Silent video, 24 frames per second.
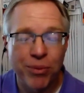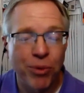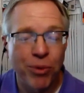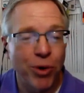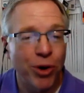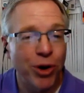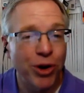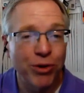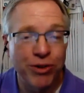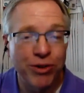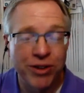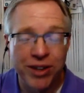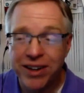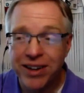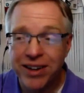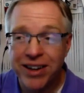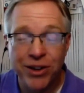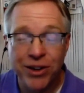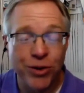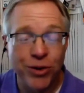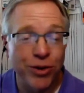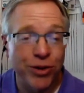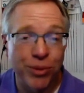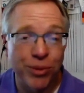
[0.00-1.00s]
more you dig
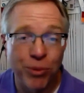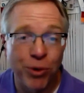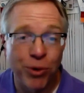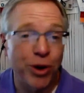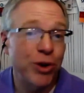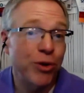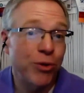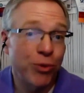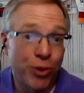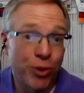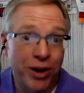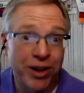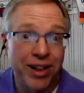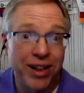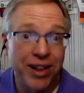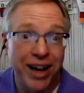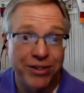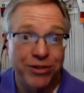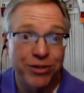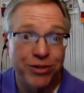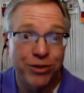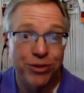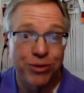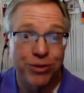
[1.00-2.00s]
into it, the more you
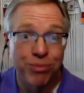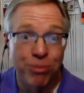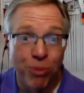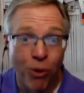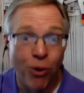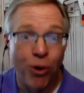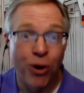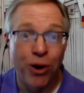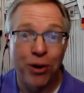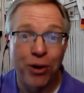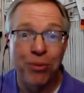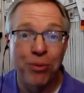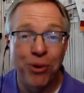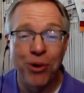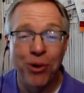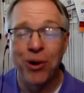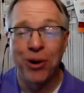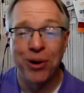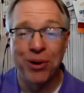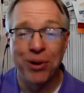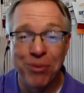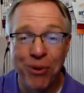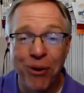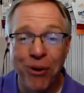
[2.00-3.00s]
realize there's more and
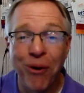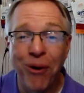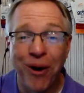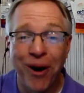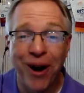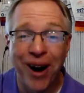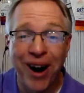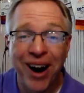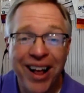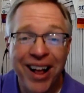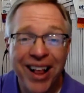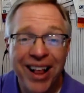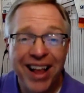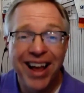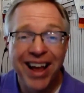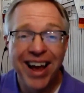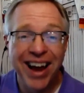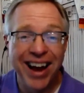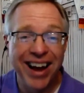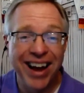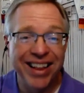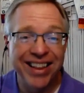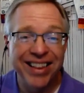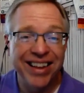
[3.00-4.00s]
more and more,
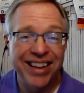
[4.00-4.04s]
and